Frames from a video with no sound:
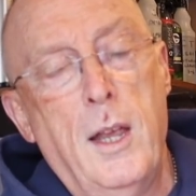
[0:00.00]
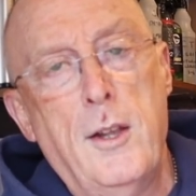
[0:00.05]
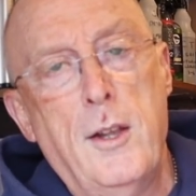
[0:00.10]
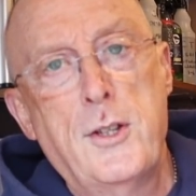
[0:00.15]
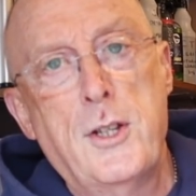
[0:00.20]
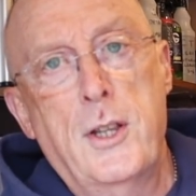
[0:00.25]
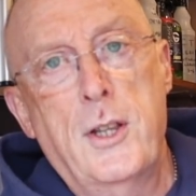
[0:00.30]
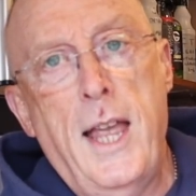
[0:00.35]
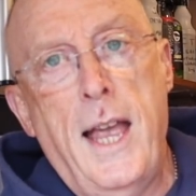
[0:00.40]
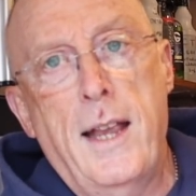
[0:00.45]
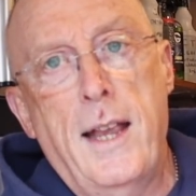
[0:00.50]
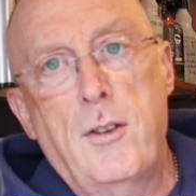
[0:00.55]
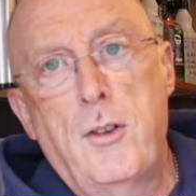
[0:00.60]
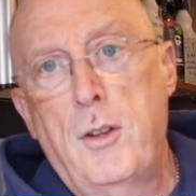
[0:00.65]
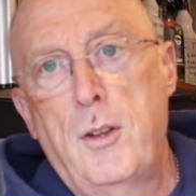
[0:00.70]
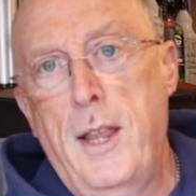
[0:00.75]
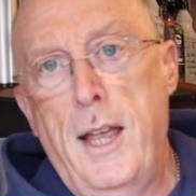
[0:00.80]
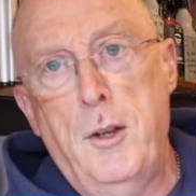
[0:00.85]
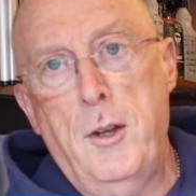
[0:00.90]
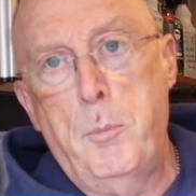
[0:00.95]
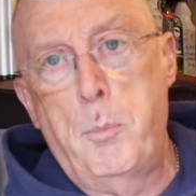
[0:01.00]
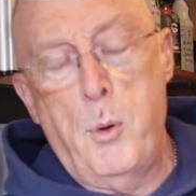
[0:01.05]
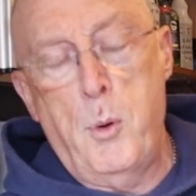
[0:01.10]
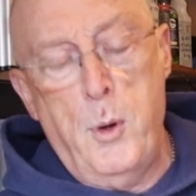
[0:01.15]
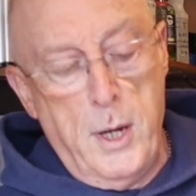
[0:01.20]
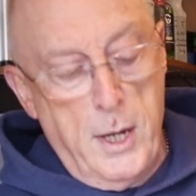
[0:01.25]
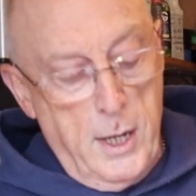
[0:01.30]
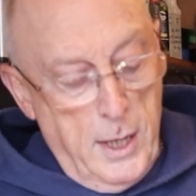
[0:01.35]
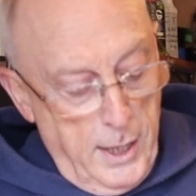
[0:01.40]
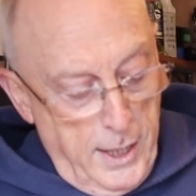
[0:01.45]
So that's
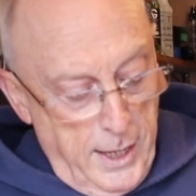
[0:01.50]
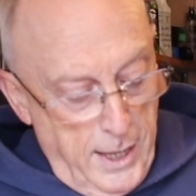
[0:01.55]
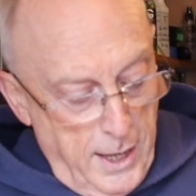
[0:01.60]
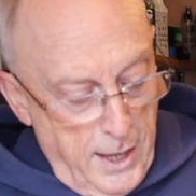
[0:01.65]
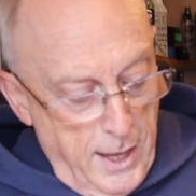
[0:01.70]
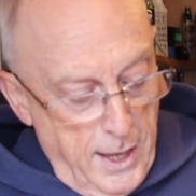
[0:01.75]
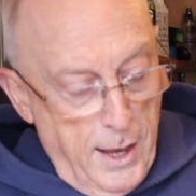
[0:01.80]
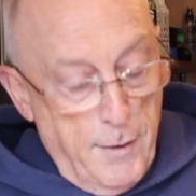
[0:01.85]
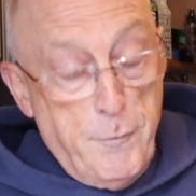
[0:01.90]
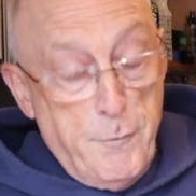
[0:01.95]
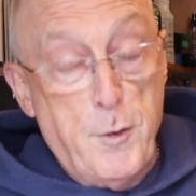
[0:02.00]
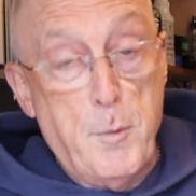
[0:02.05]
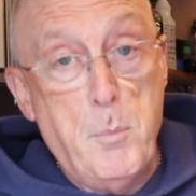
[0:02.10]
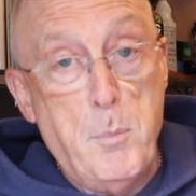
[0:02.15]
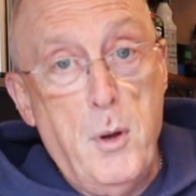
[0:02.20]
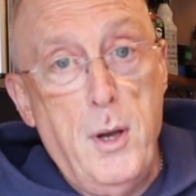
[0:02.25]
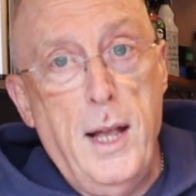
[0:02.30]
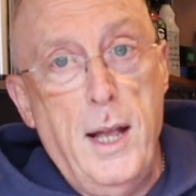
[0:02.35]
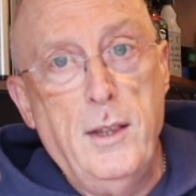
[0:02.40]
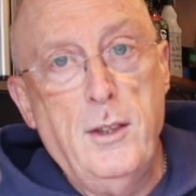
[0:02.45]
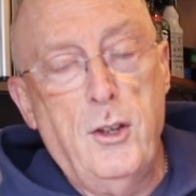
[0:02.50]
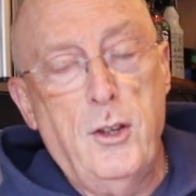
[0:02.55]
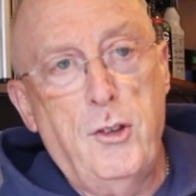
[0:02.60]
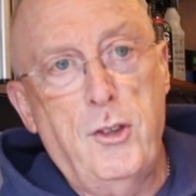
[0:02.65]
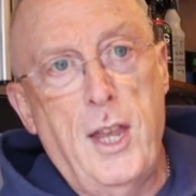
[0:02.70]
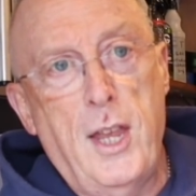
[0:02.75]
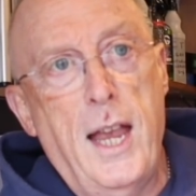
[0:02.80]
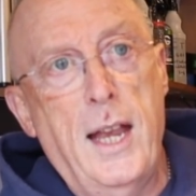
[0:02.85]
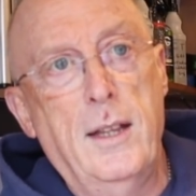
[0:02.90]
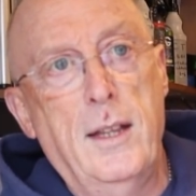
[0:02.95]
pretty clear. And from my
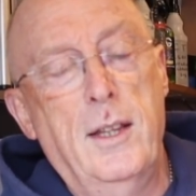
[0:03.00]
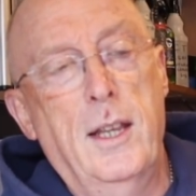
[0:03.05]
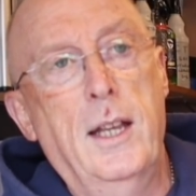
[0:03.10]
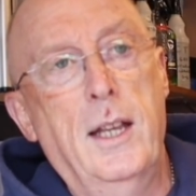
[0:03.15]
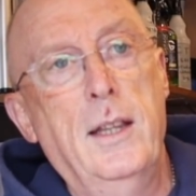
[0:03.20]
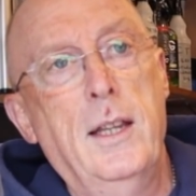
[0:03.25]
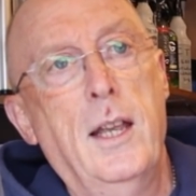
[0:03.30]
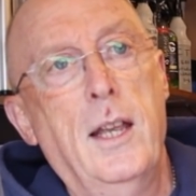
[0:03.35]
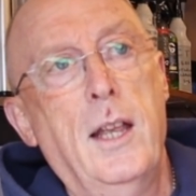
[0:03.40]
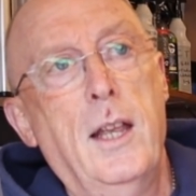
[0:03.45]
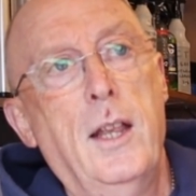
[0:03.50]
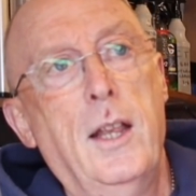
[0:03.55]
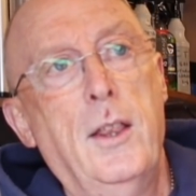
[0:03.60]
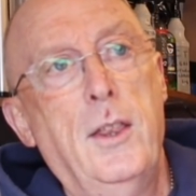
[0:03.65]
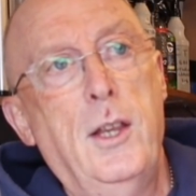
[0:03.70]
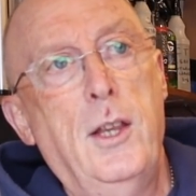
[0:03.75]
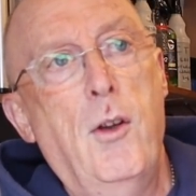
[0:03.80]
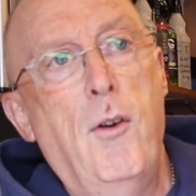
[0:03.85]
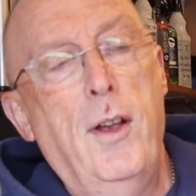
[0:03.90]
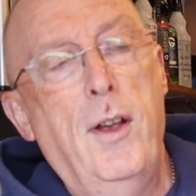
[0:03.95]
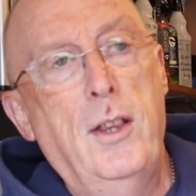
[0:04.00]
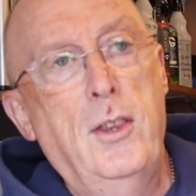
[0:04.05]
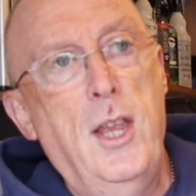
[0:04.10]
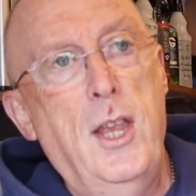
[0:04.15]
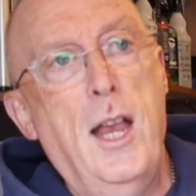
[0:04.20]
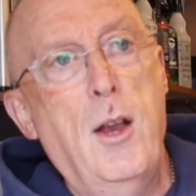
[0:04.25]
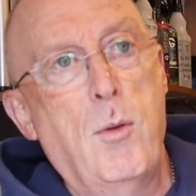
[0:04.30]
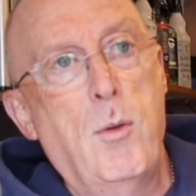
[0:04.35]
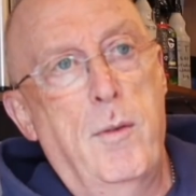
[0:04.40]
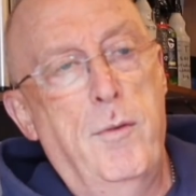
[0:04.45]
understanding, the
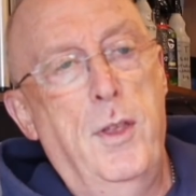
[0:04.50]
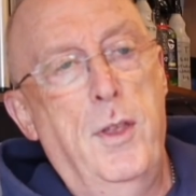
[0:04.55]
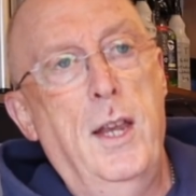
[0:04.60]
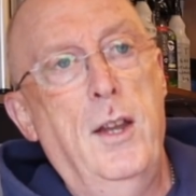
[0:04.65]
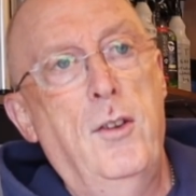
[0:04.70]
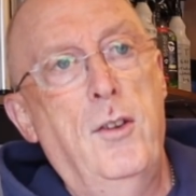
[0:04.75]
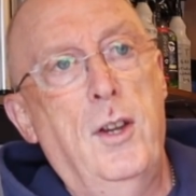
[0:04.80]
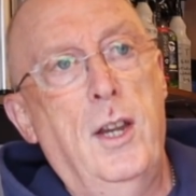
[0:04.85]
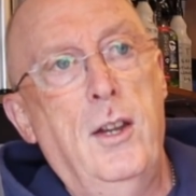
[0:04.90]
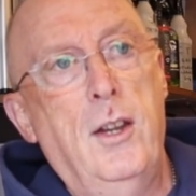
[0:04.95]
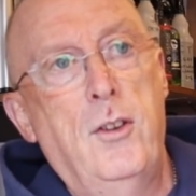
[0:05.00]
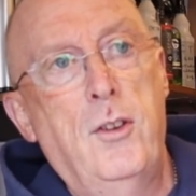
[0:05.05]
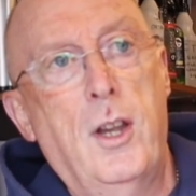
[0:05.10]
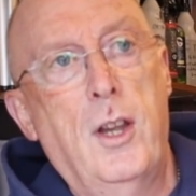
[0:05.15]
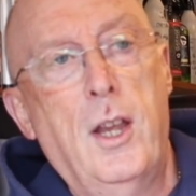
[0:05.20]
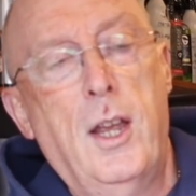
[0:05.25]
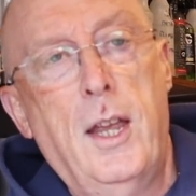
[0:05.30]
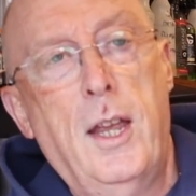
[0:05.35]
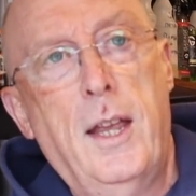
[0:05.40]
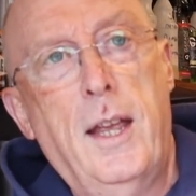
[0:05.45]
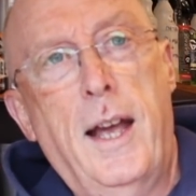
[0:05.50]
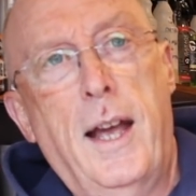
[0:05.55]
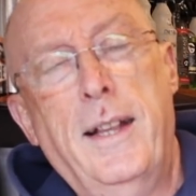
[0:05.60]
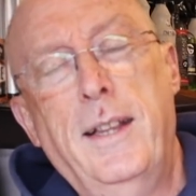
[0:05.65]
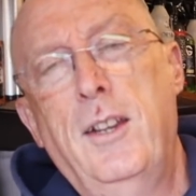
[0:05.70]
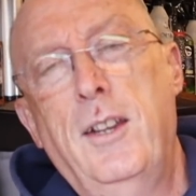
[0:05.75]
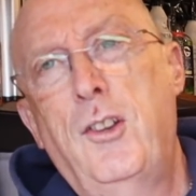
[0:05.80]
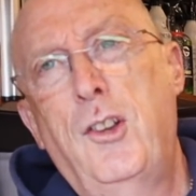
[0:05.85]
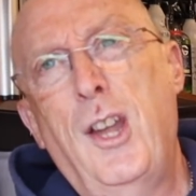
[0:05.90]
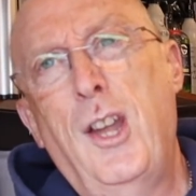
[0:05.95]
idea of this is, and
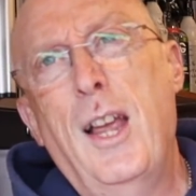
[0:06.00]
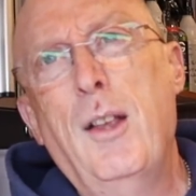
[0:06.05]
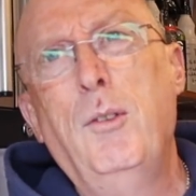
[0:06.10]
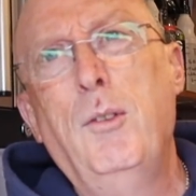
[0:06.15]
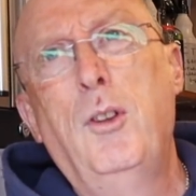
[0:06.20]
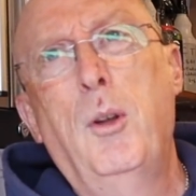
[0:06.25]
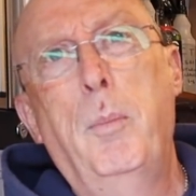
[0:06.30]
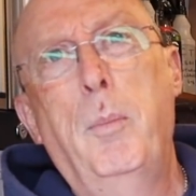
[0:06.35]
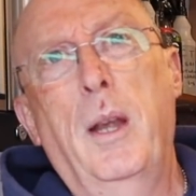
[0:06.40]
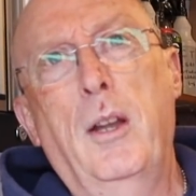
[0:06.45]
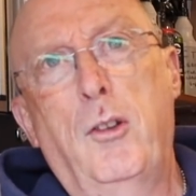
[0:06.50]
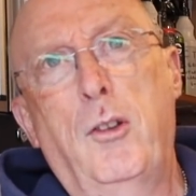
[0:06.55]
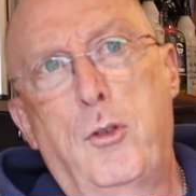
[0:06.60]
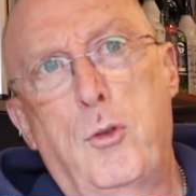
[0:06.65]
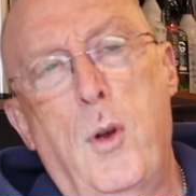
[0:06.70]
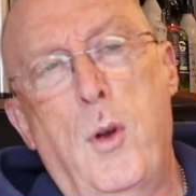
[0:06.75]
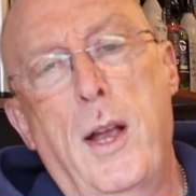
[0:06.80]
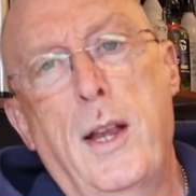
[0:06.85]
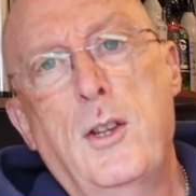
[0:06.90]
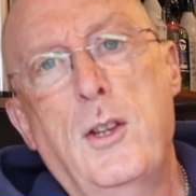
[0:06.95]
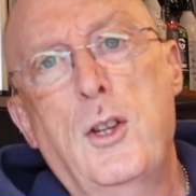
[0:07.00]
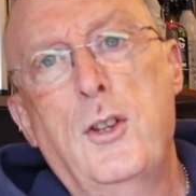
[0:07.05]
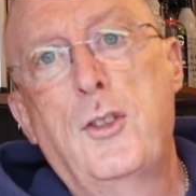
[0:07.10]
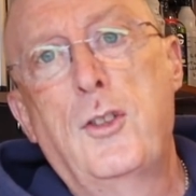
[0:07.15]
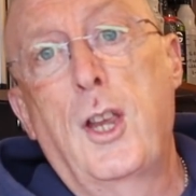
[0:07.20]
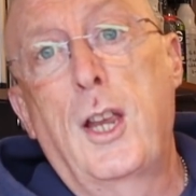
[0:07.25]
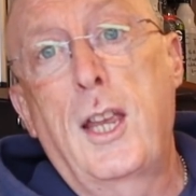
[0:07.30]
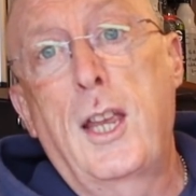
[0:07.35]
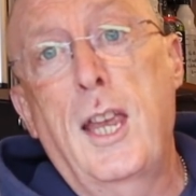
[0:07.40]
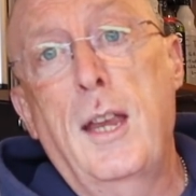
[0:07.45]
this sounds a bit strange, is
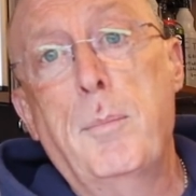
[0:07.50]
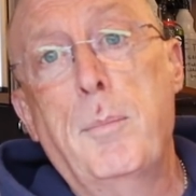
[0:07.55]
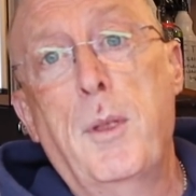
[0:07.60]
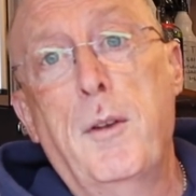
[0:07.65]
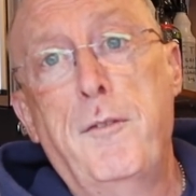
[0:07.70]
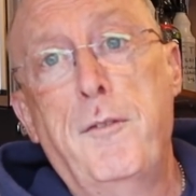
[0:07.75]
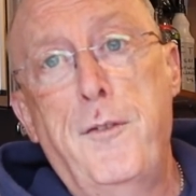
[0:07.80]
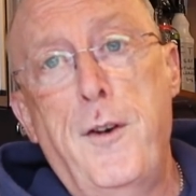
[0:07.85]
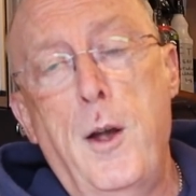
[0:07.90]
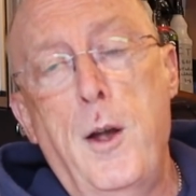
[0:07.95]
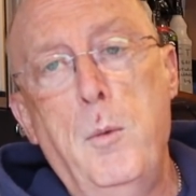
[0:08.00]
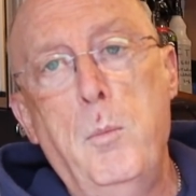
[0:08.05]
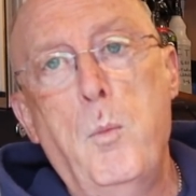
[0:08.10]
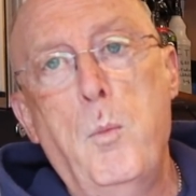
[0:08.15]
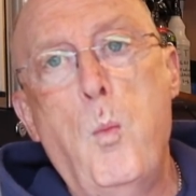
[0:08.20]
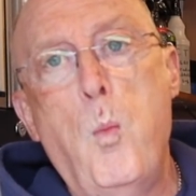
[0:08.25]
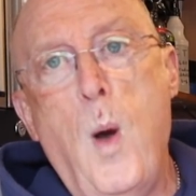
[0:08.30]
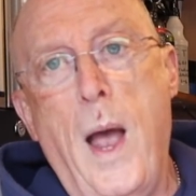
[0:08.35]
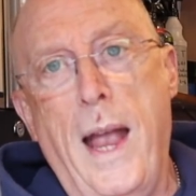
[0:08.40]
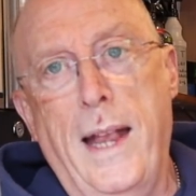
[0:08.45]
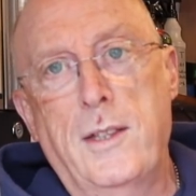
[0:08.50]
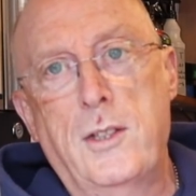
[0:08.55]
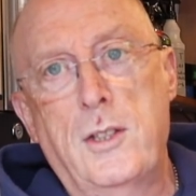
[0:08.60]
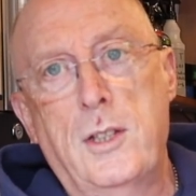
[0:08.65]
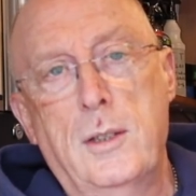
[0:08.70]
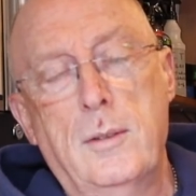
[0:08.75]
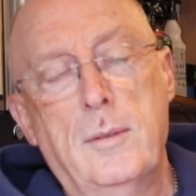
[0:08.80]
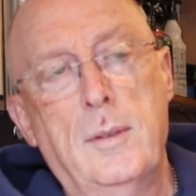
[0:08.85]
to keep the foam wet.